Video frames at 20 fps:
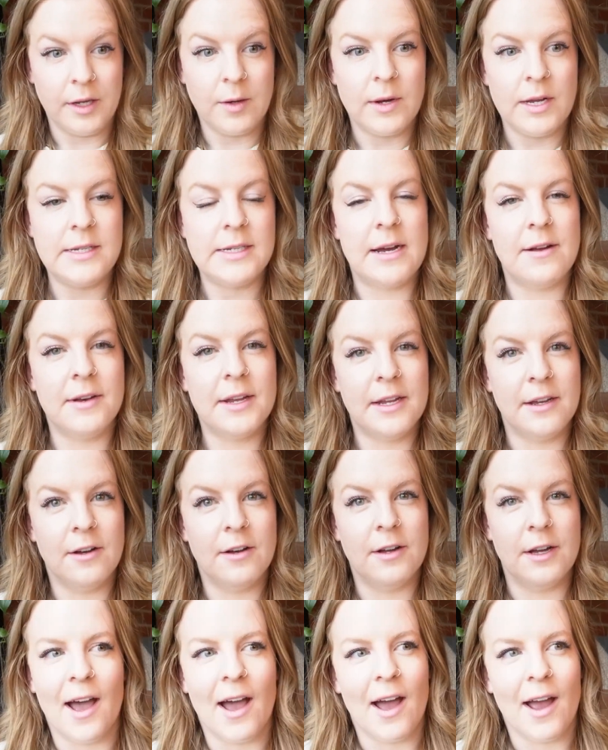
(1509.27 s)
went
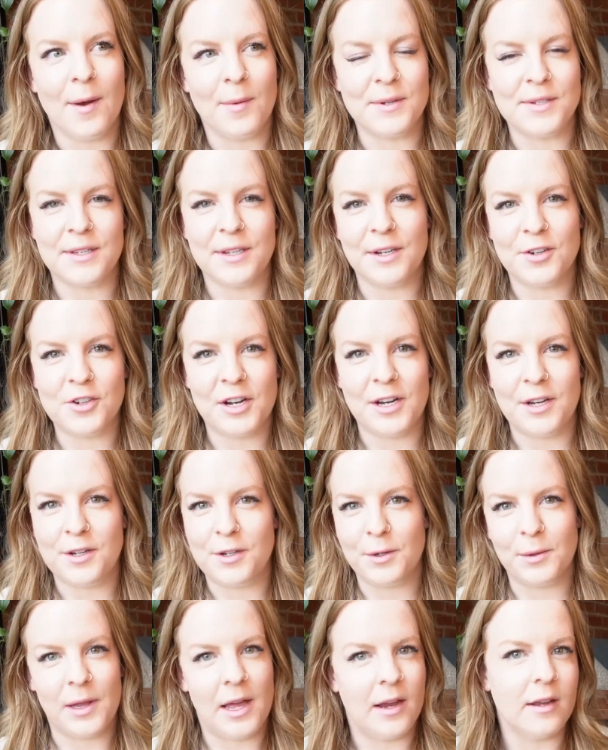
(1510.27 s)
downhill, I was gonna try to
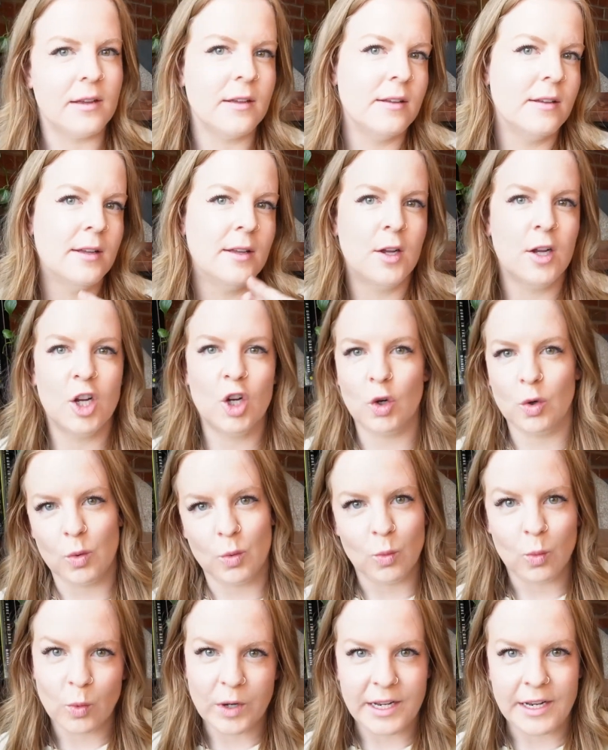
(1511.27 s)
do like
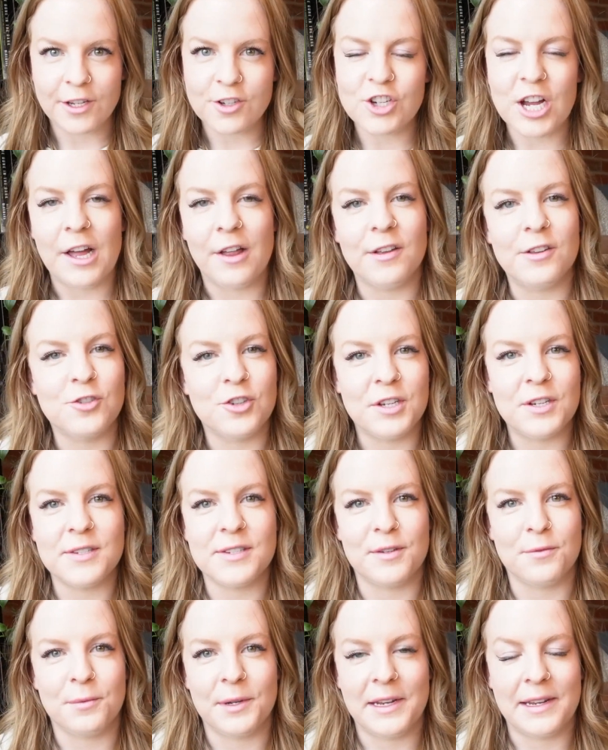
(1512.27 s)
reading challenges
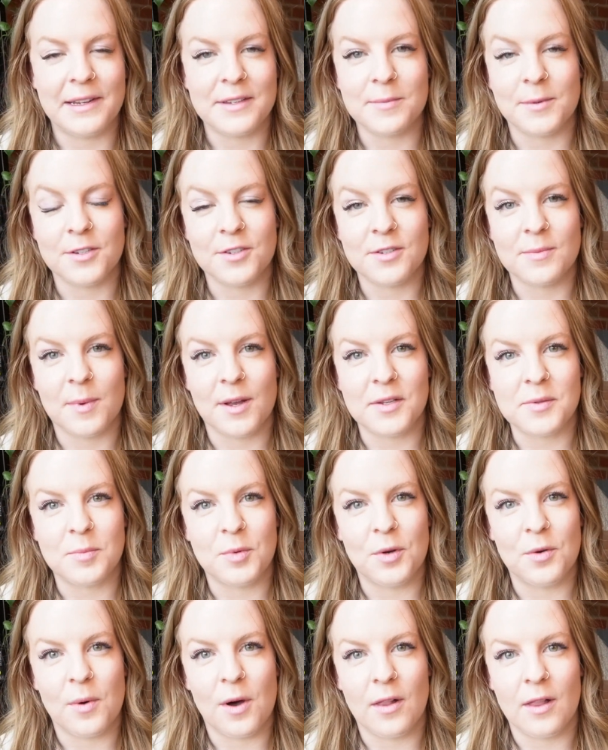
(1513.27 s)
and reading as much as
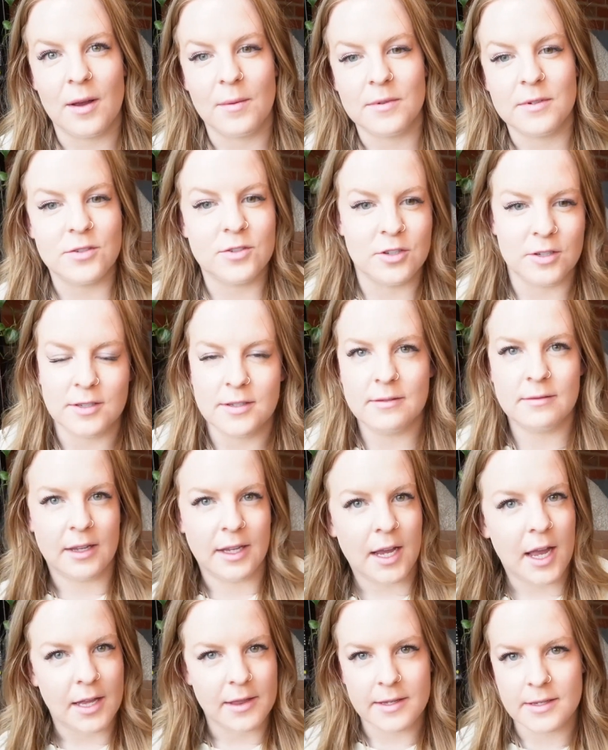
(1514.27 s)
possible while I was just
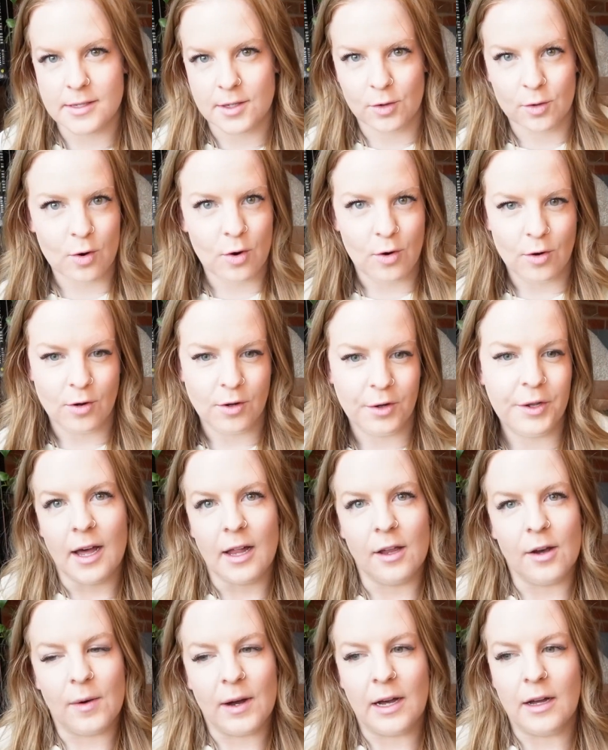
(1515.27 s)
like had this little cold.
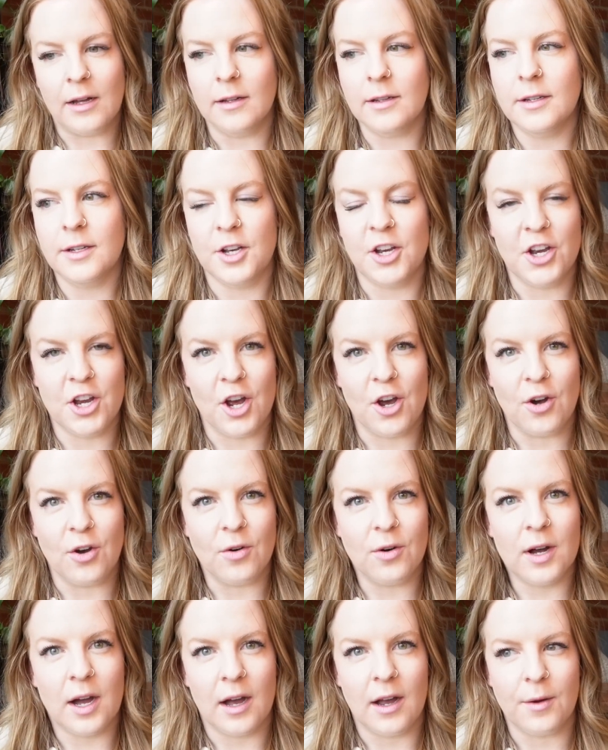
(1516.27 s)
LOL,
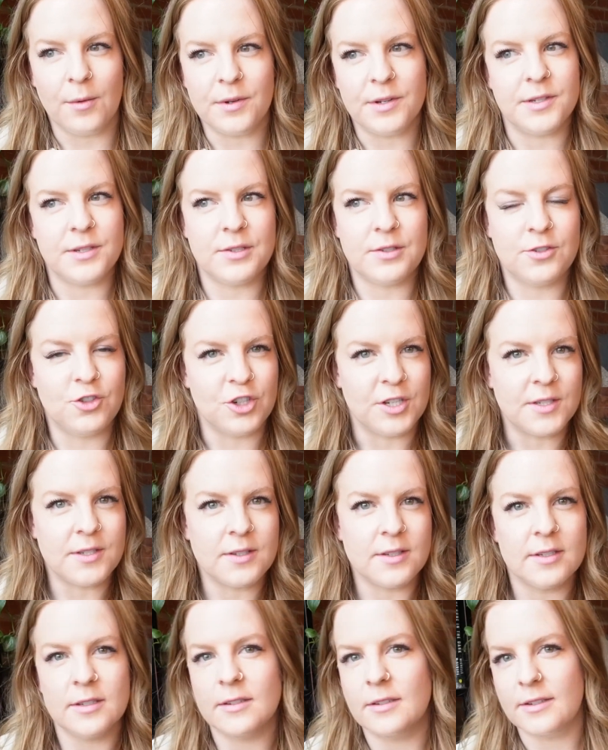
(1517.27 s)
no, I was
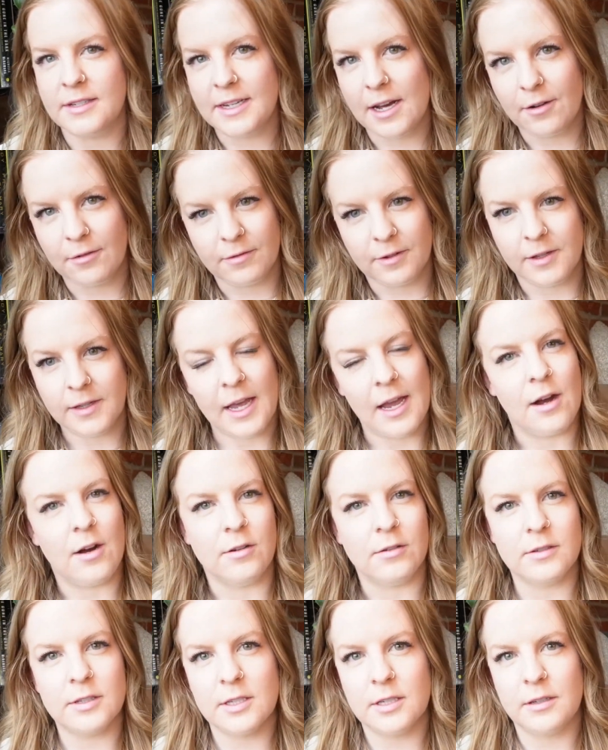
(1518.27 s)
just down for the
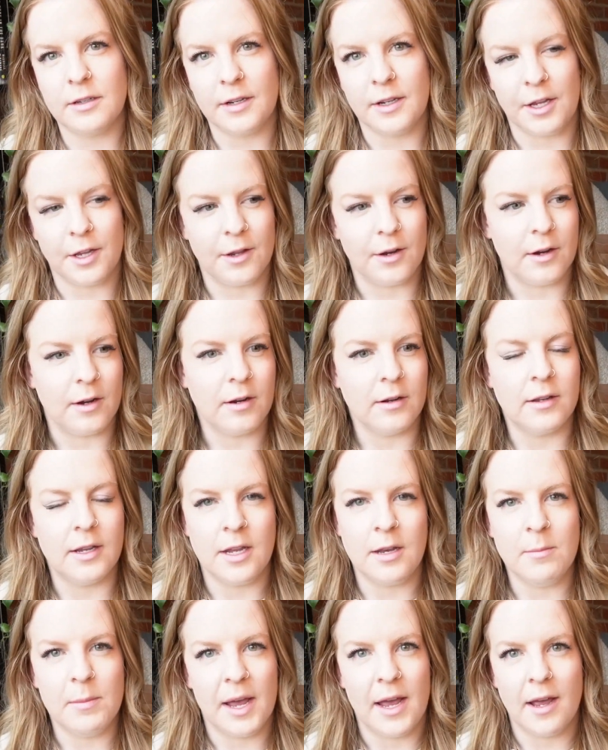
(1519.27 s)
count, either
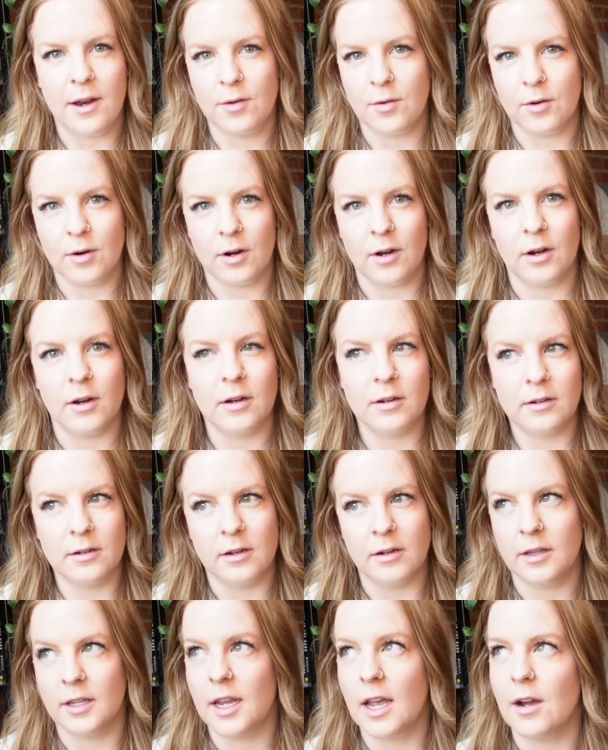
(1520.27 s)
in bed or
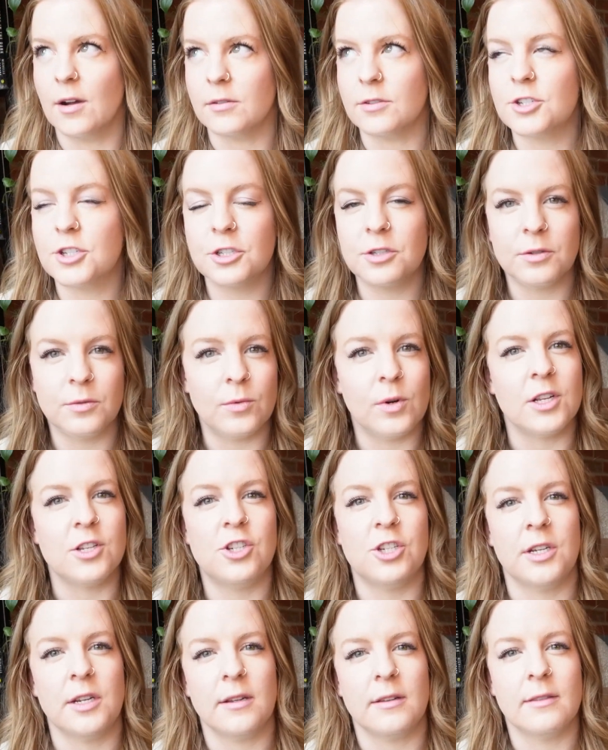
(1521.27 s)
on the couch
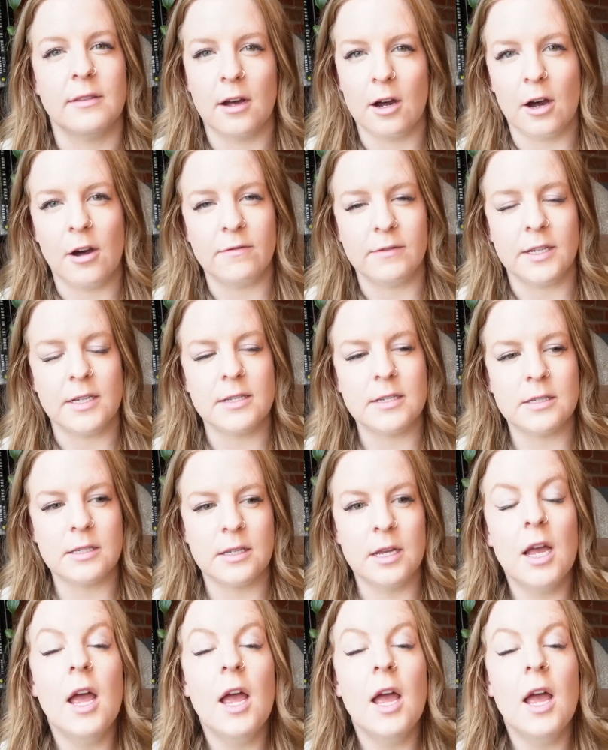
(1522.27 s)
watching The Office.